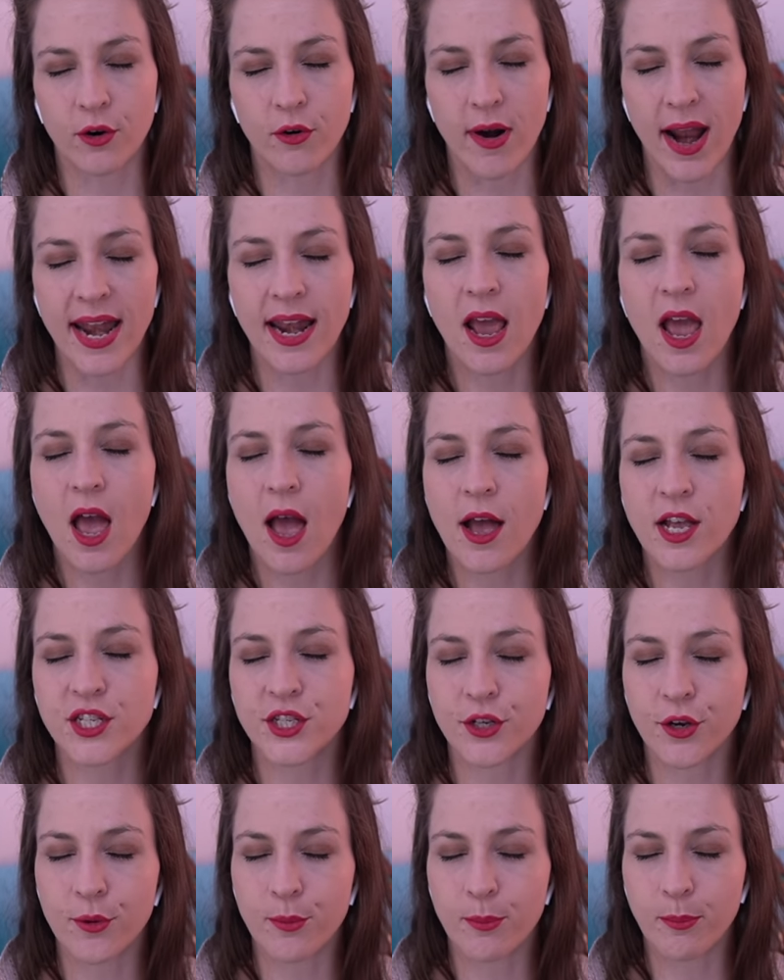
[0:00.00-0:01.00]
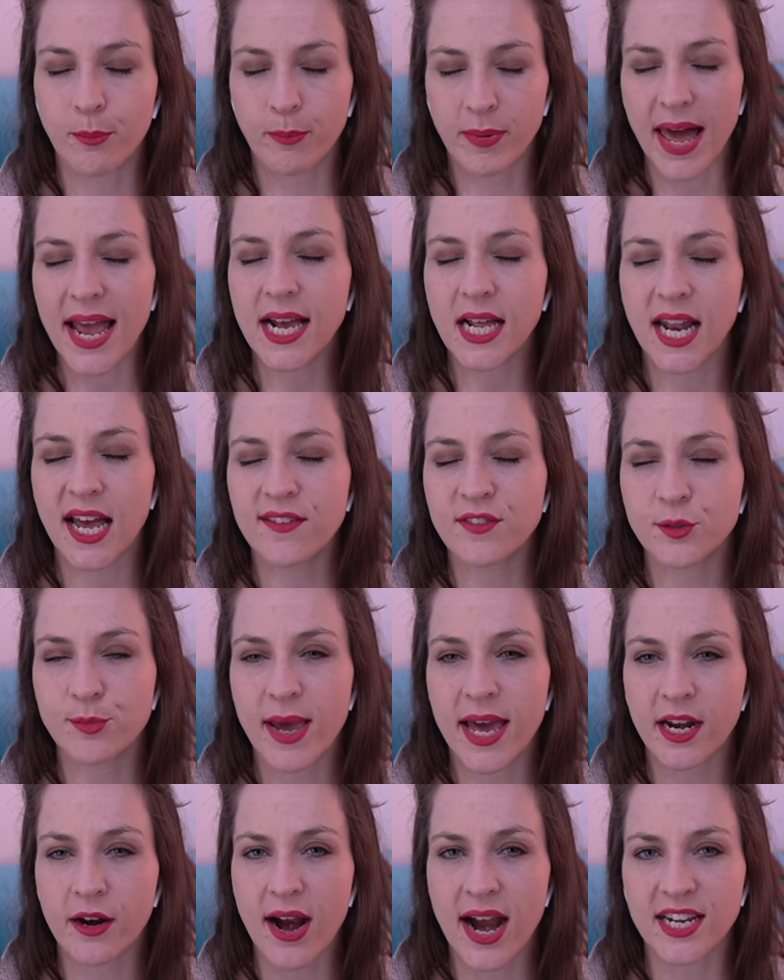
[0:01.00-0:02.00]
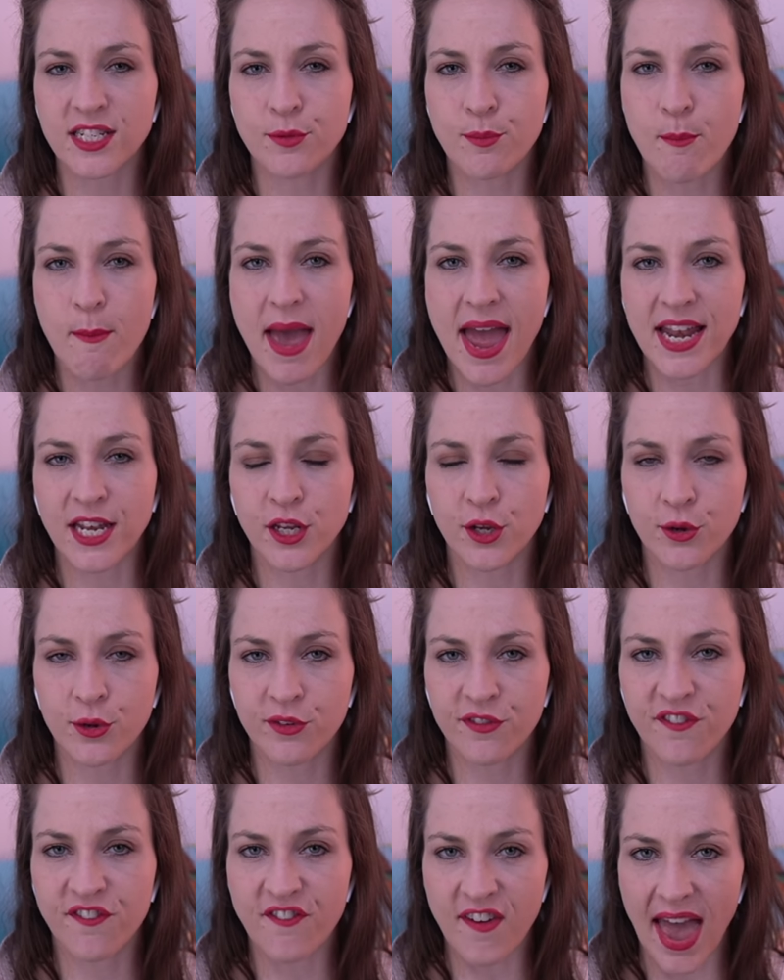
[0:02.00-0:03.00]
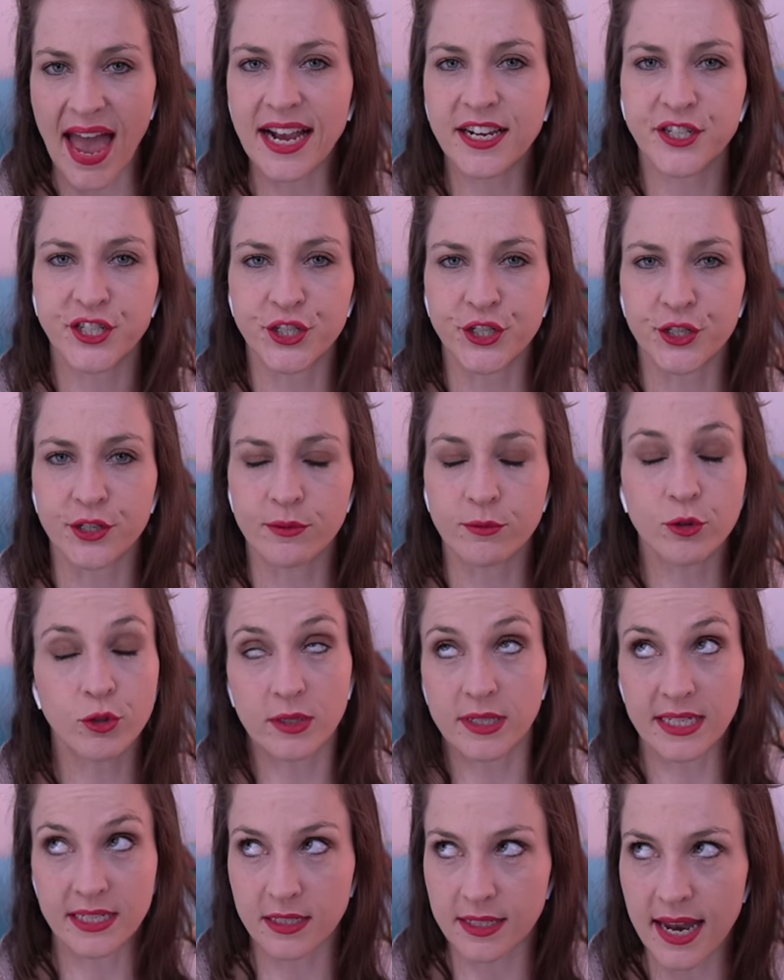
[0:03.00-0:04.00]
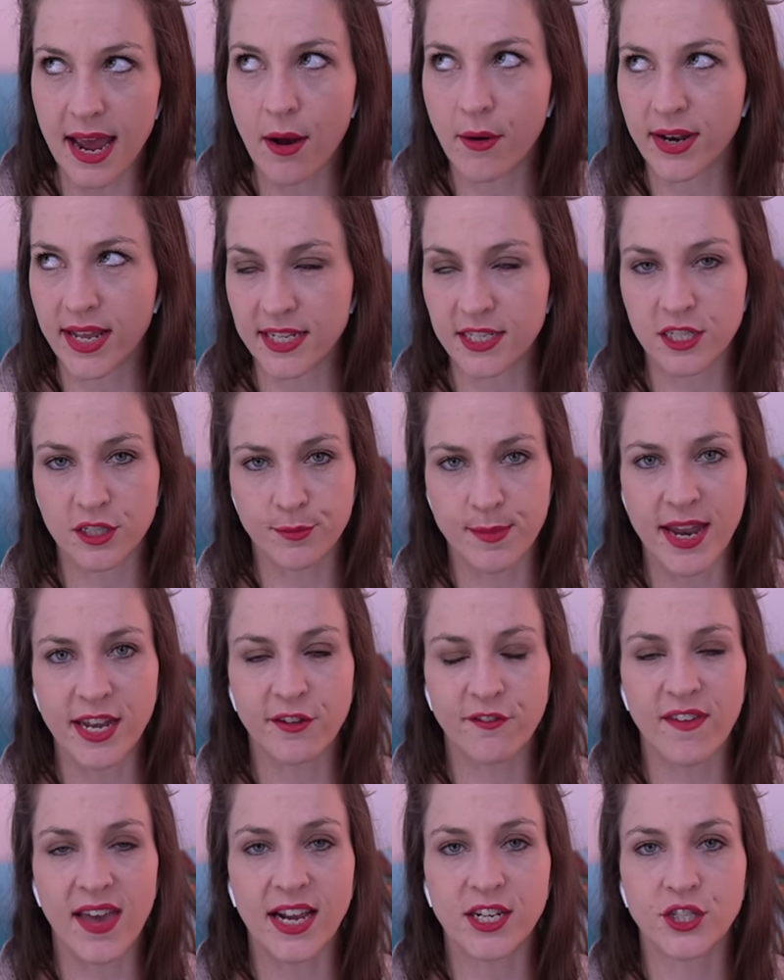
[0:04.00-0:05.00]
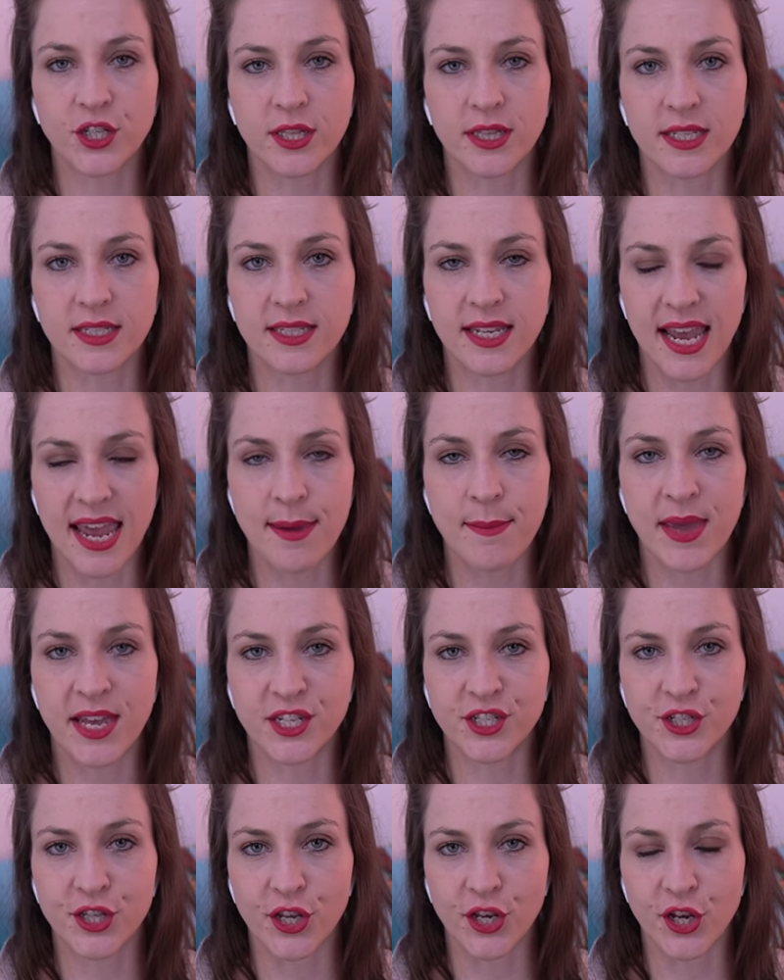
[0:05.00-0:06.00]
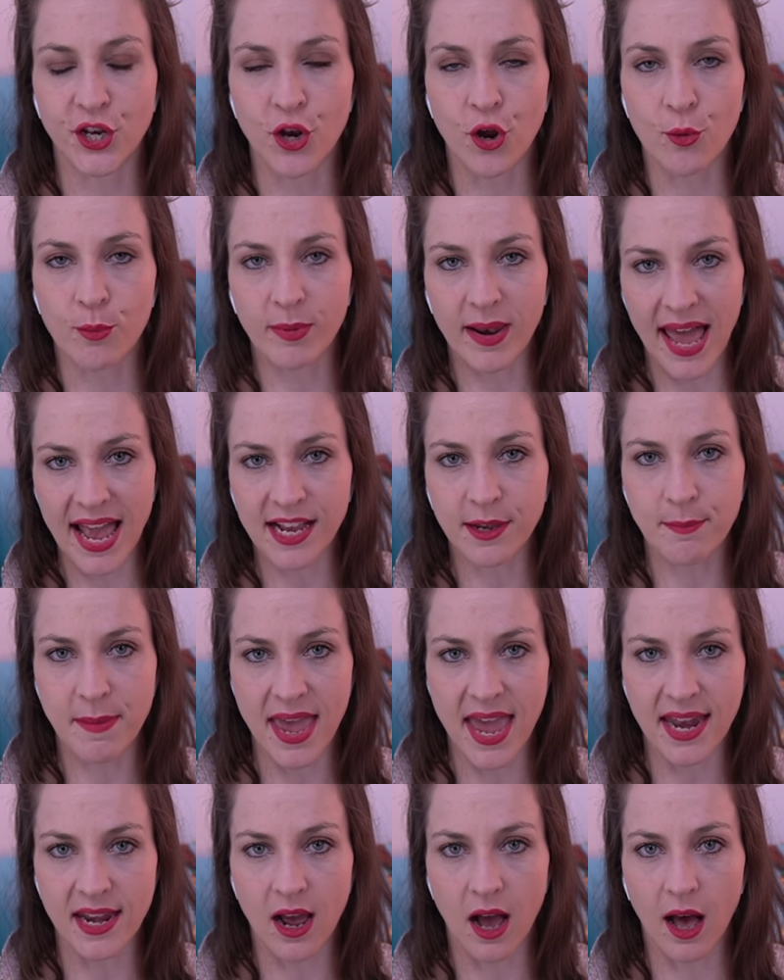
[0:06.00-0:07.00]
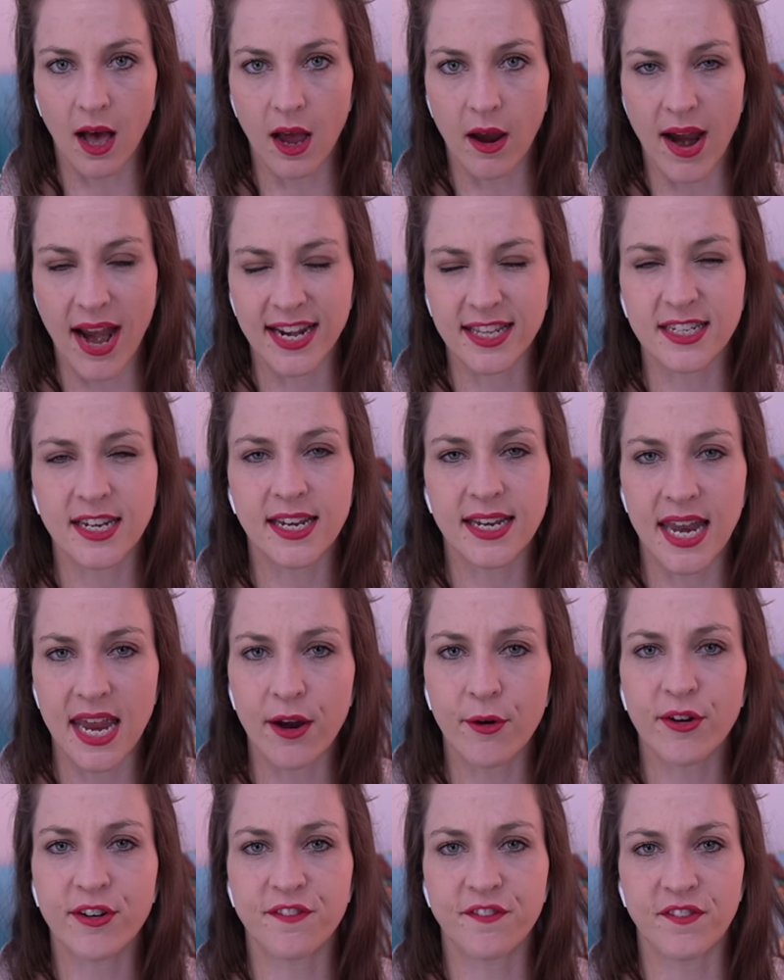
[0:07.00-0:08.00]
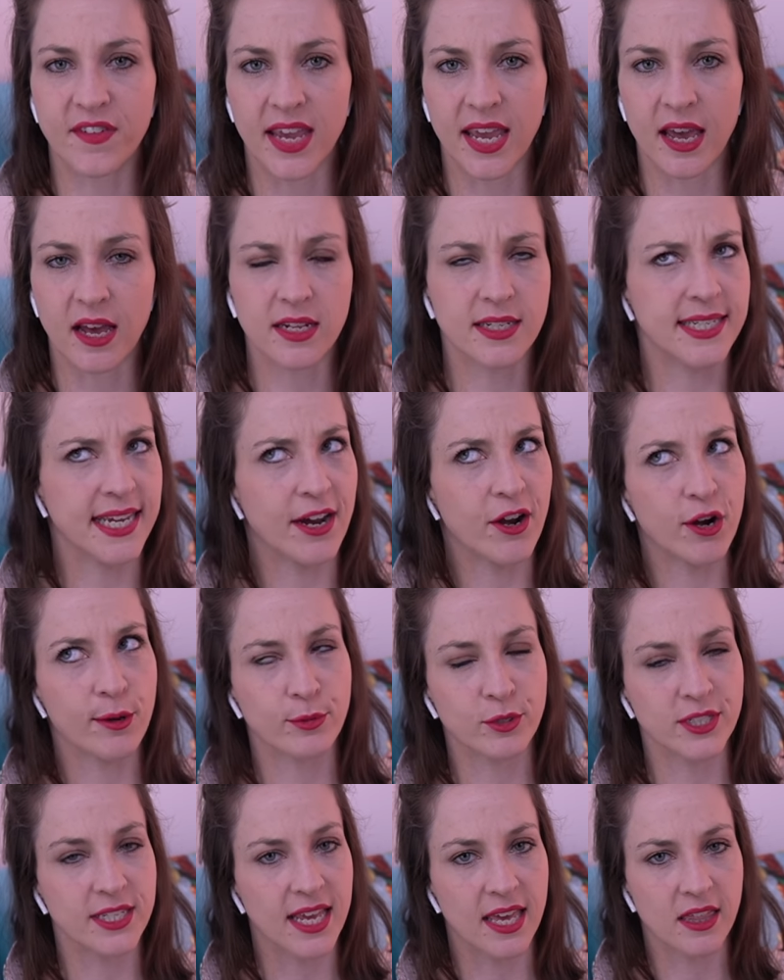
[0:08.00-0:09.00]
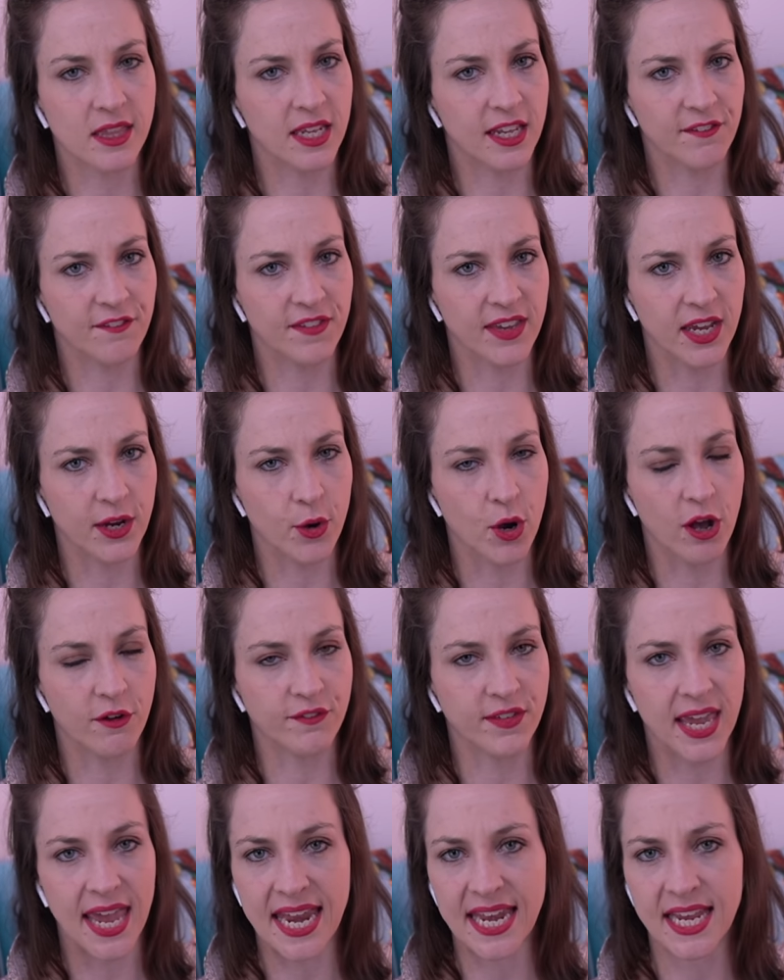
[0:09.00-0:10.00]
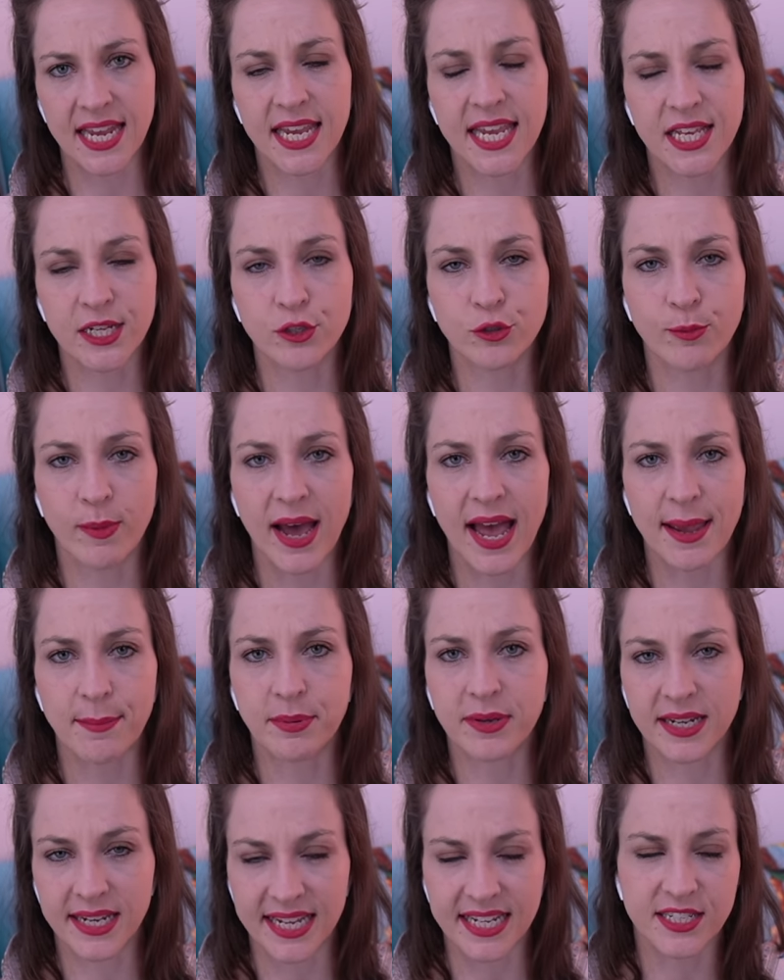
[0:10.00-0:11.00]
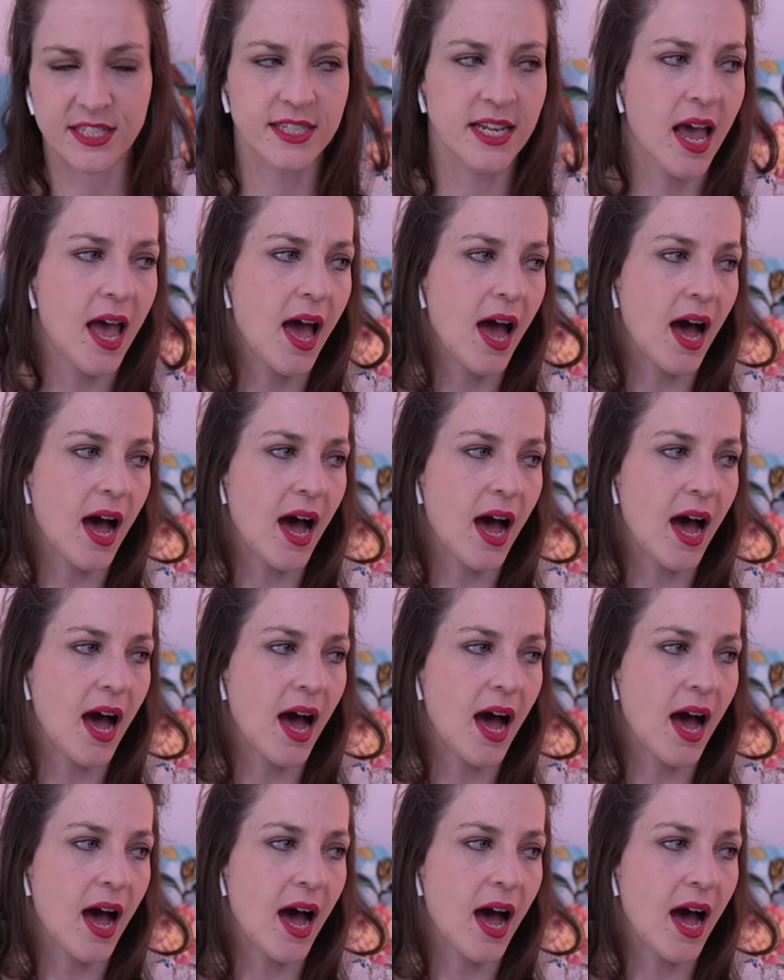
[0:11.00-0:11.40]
All right, so Black Lives Matter has manufactured, well, at least nowadays it's manufactured, this image that, you know, black men are at an inherent fear, a terrible deathly fear of getting killed by police